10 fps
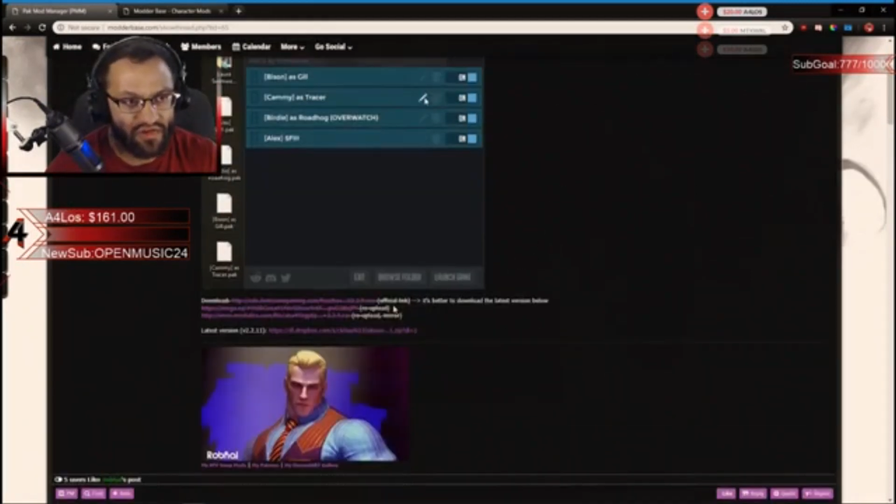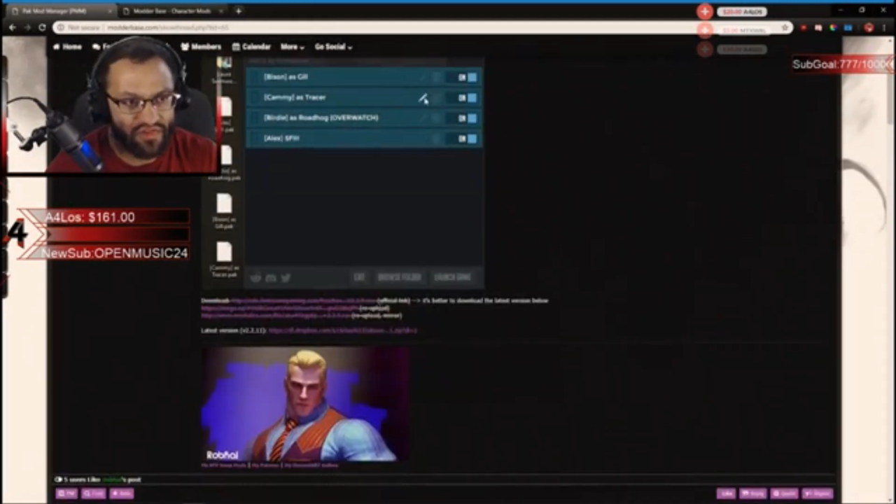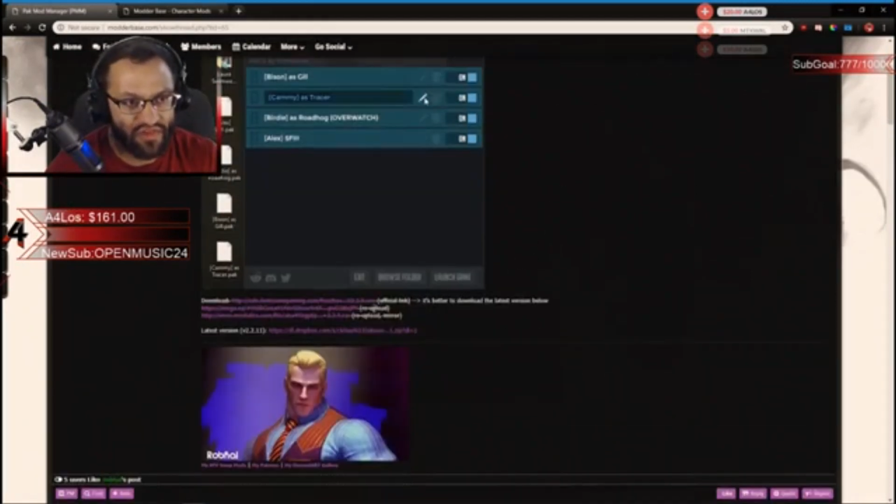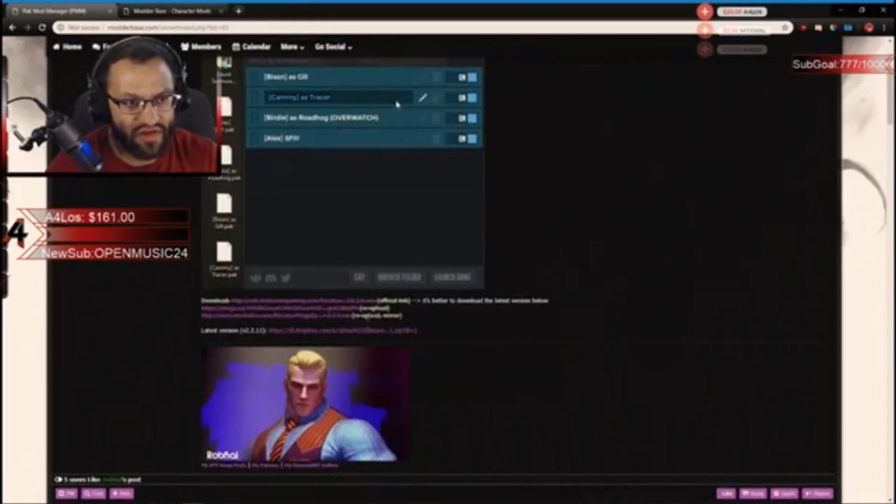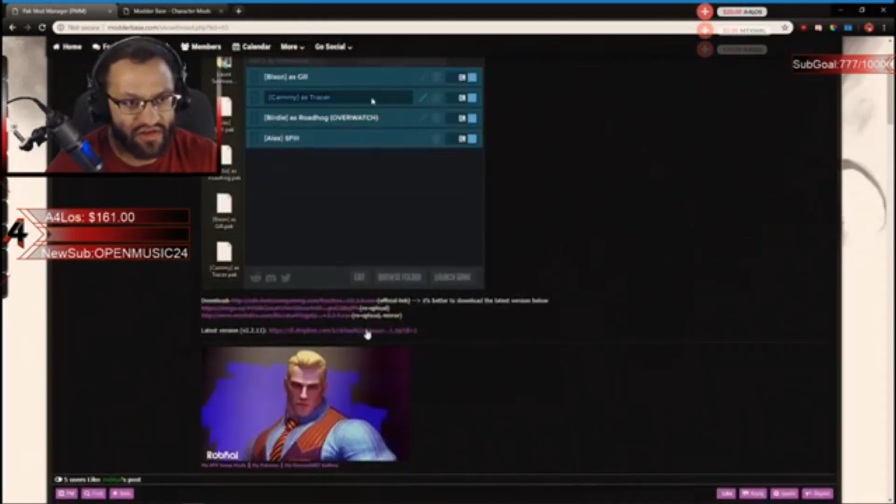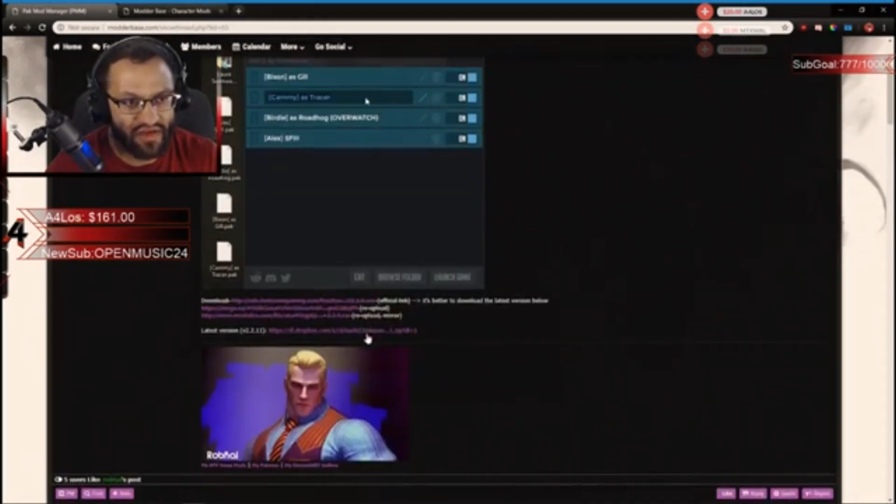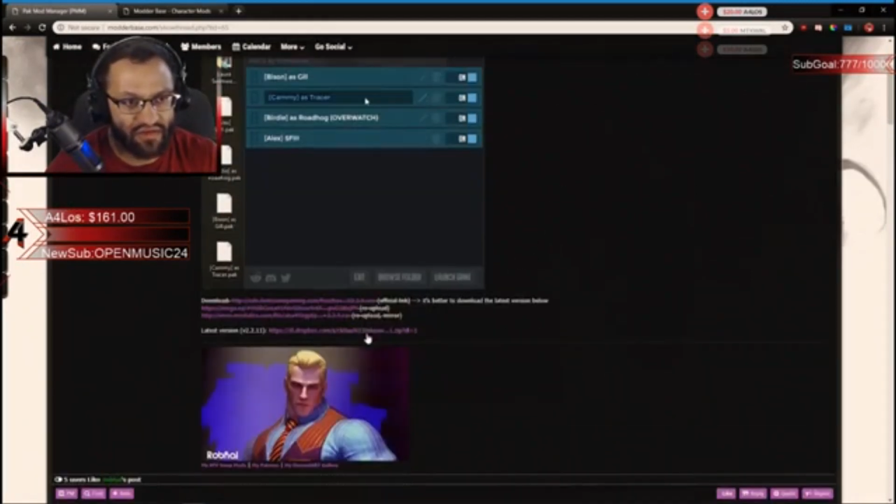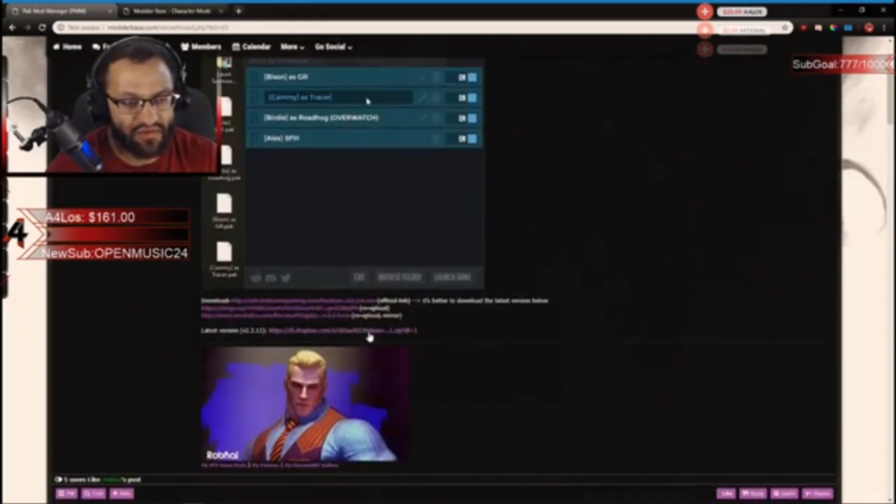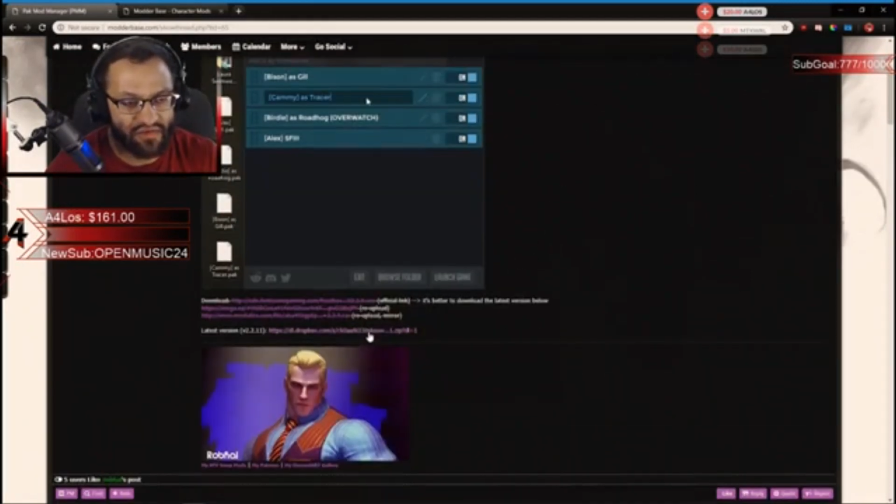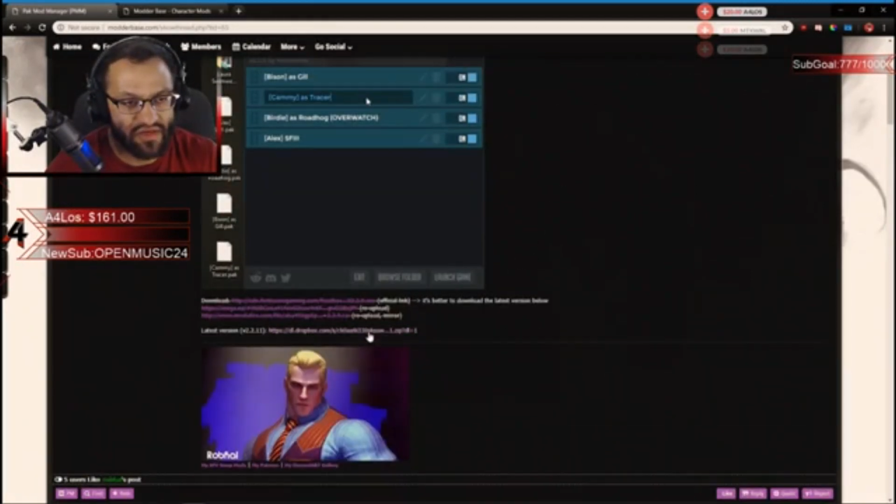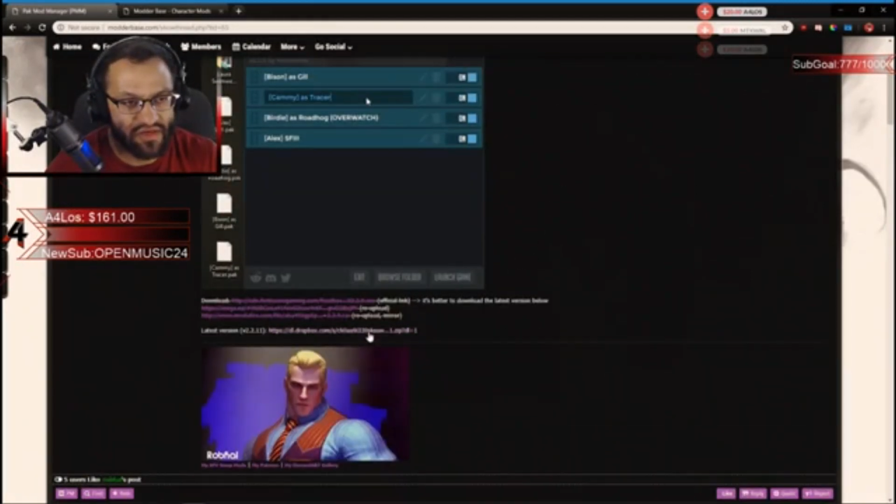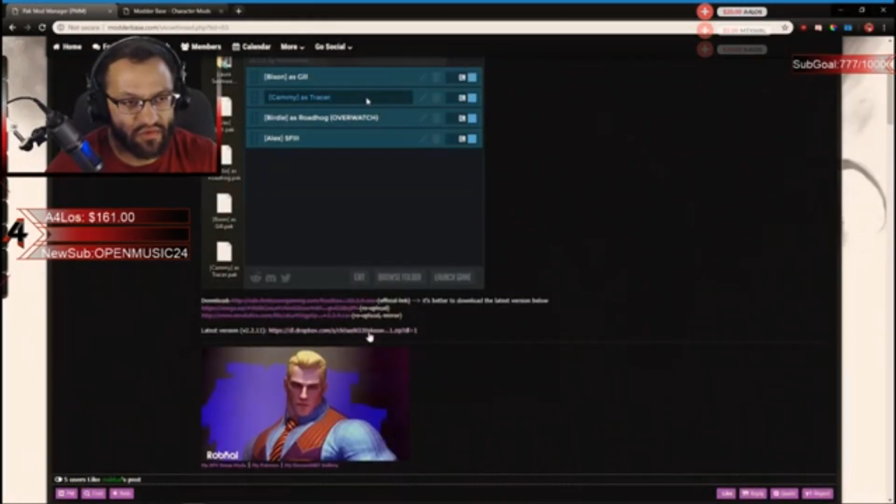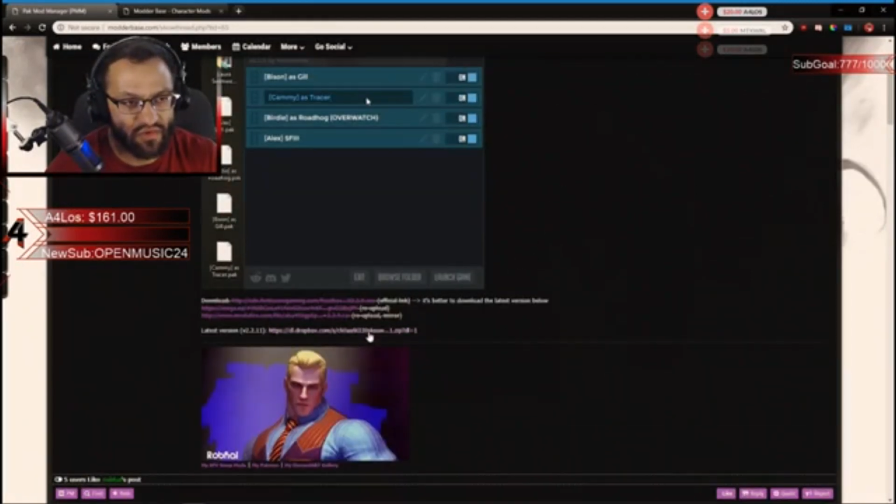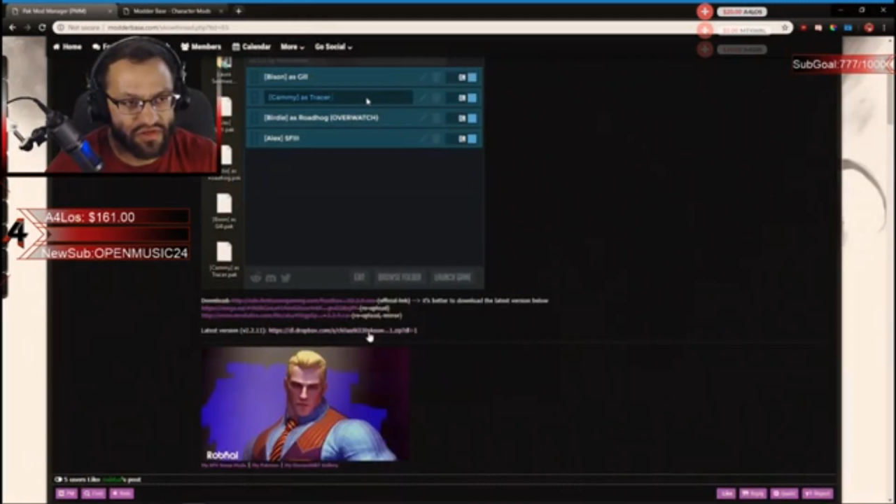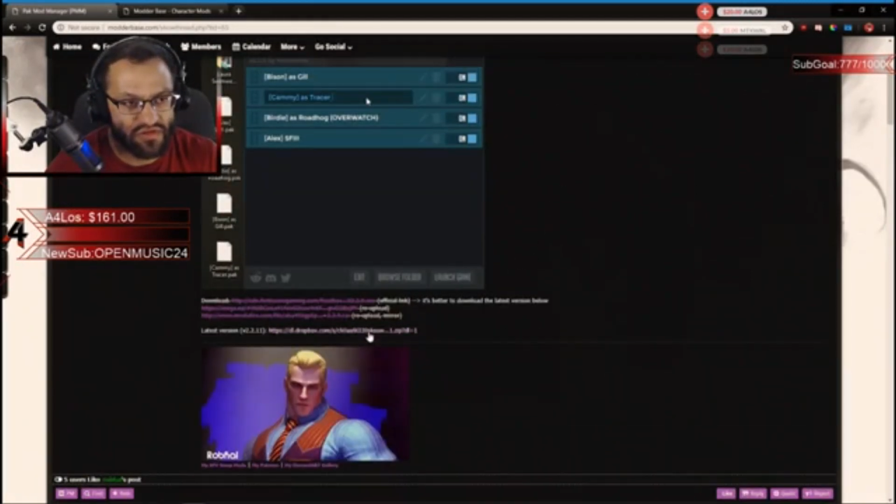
The download link you want